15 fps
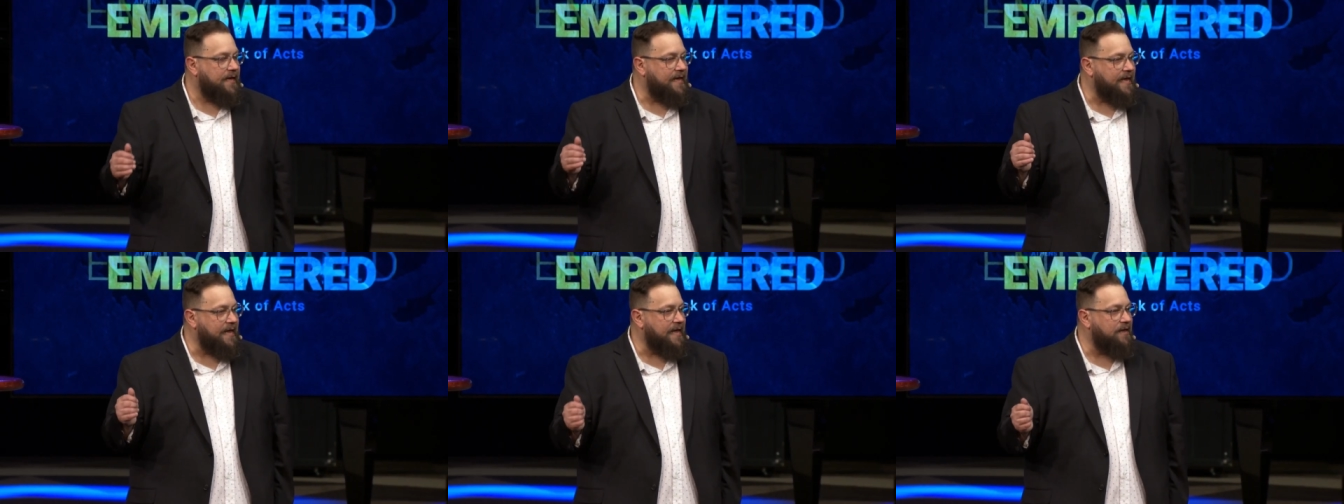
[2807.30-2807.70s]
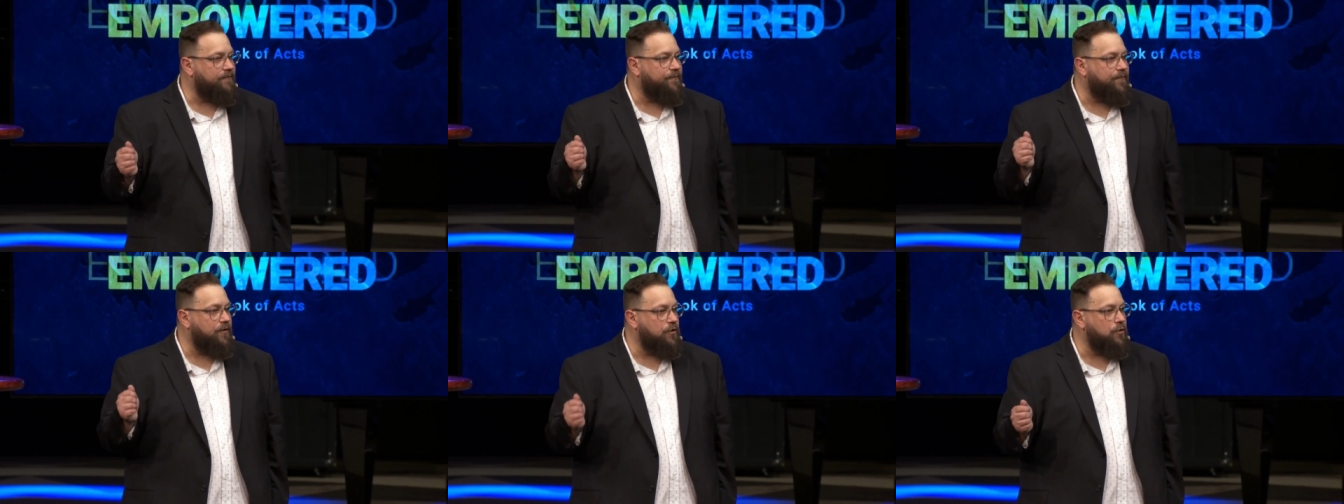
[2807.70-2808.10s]

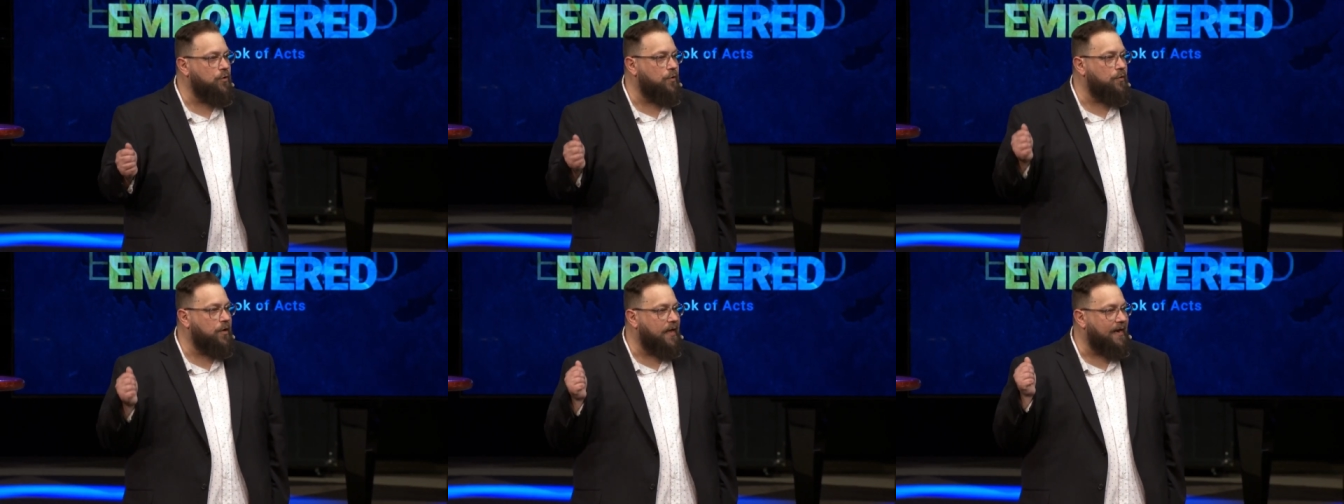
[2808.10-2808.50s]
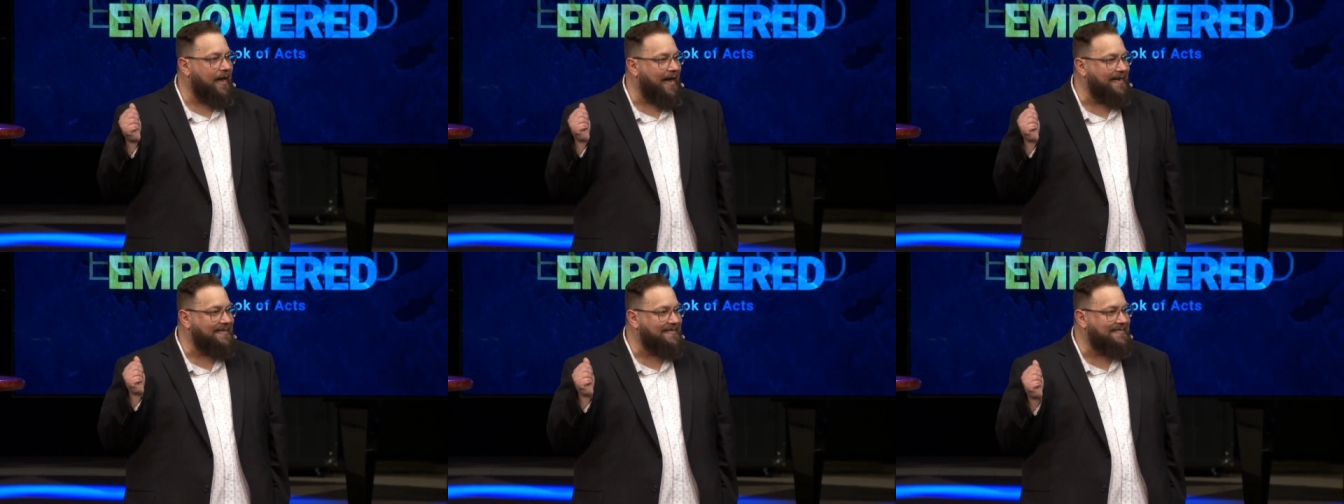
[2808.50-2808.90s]
If you can
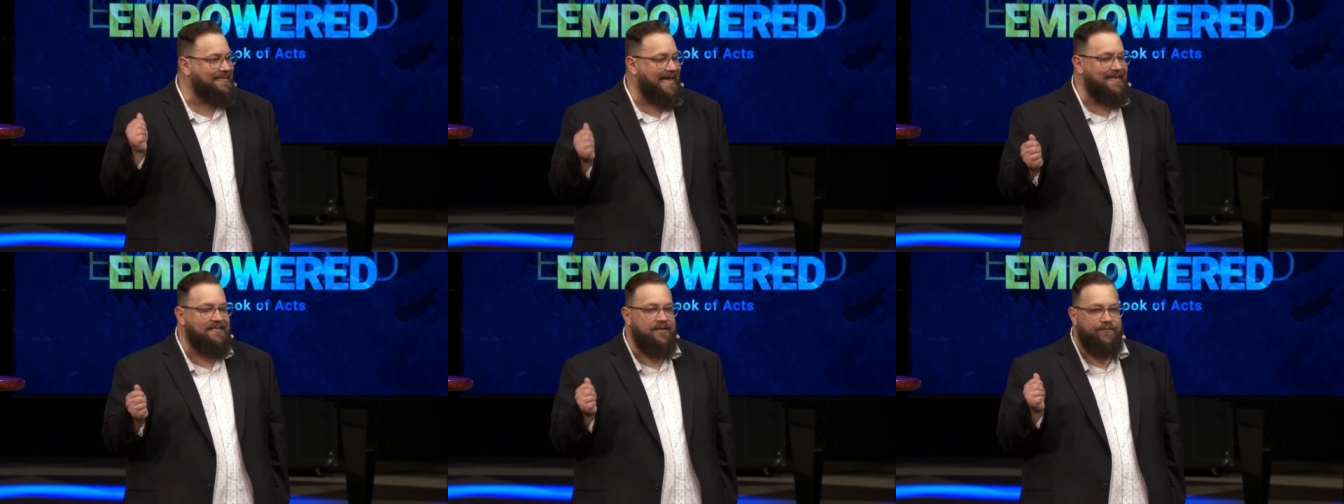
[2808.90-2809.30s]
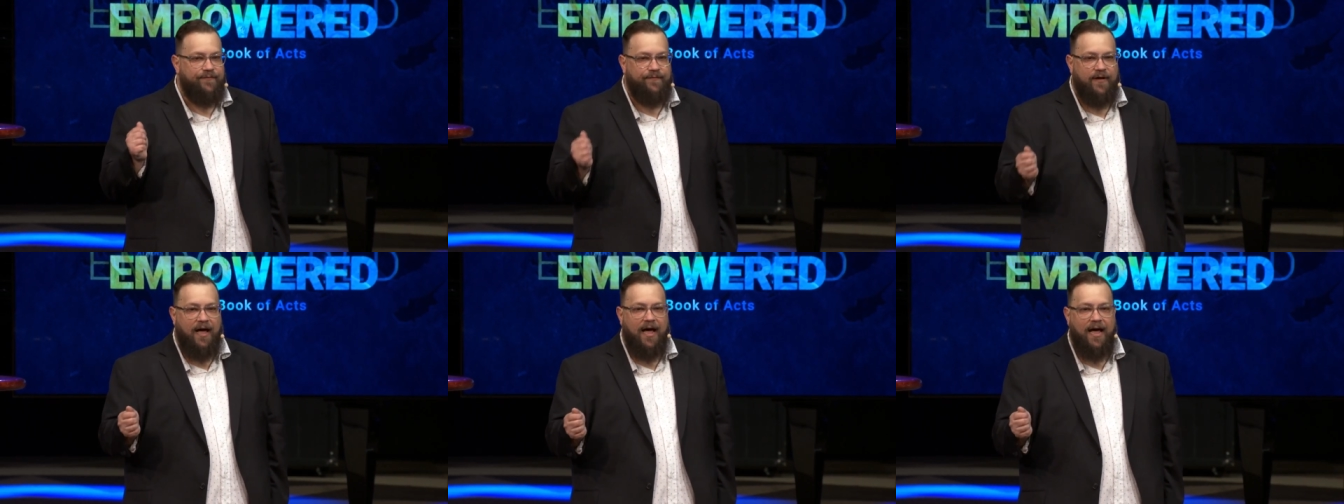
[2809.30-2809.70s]

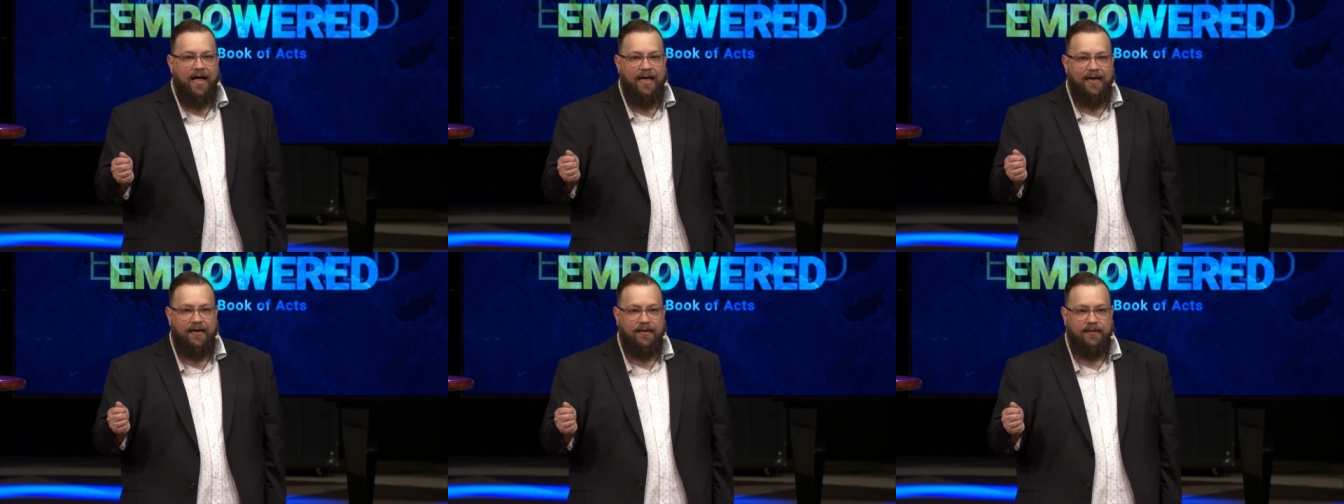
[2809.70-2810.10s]
identify